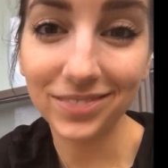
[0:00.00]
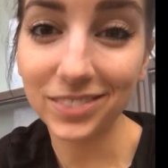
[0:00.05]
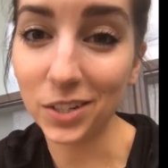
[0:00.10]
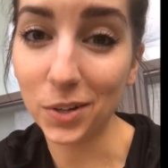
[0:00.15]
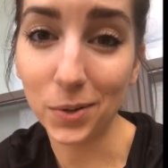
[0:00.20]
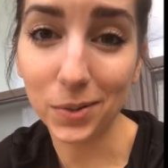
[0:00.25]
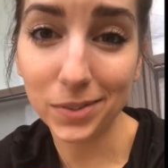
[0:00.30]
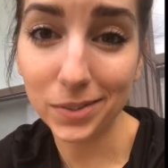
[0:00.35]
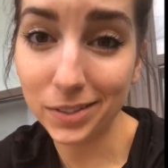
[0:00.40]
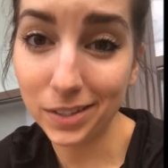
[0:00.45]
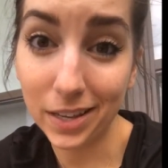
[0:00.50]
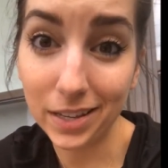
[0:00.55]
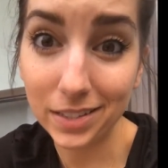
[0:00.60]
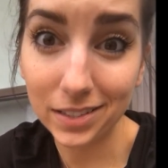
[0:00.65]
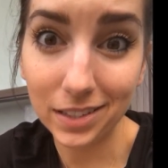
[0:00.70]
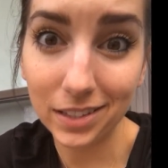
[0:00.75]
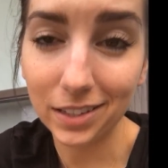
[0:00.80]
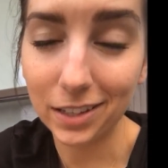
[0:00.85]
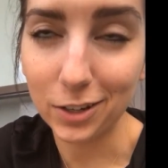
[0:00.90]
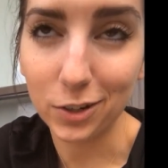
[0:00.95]
So it's
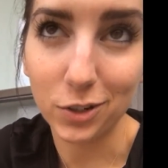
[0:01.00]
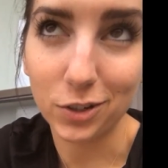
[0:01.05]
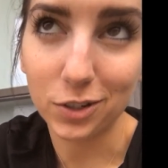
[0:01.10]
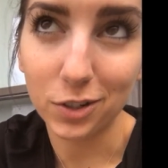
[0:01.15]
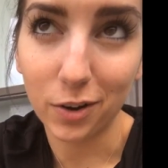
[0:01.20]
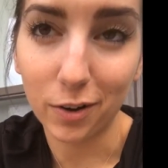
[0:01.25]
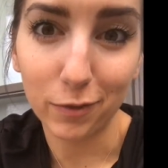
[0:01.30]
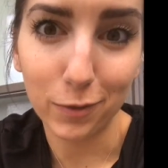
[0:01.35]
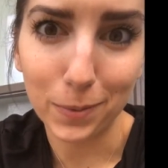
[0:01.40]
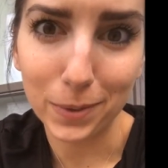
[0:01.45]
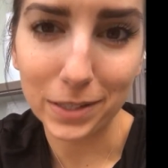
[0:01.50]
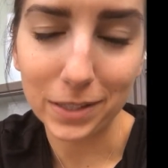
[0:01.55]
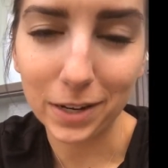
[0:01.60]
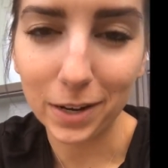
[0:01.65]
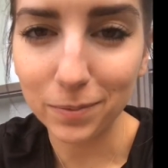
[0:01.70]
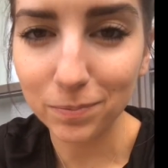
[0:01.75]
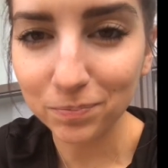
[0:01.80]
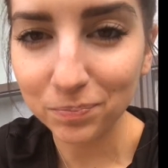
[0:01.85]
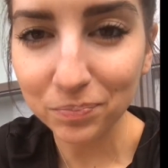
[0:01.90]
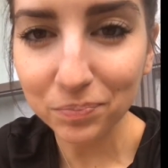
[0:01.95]
lazy, like you just don't have to mix it
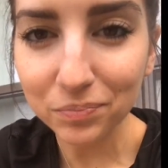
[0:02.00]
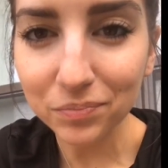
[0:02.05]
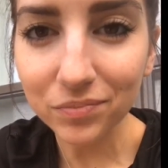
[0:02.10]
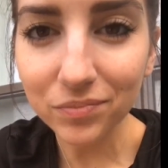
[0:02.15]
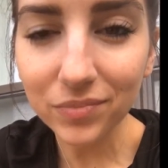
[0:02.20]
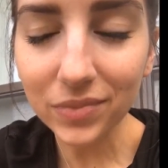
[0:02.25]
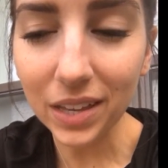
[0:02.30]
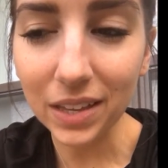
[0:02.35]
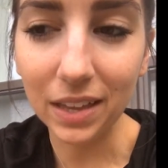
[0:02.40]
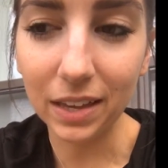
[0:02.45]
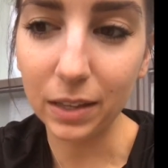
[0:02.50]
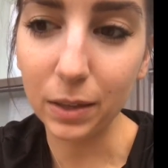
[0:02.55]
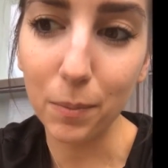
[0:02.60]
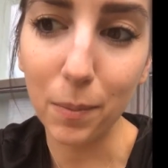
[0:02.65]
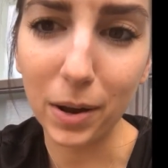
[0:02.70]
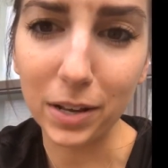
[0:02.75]
up. Like the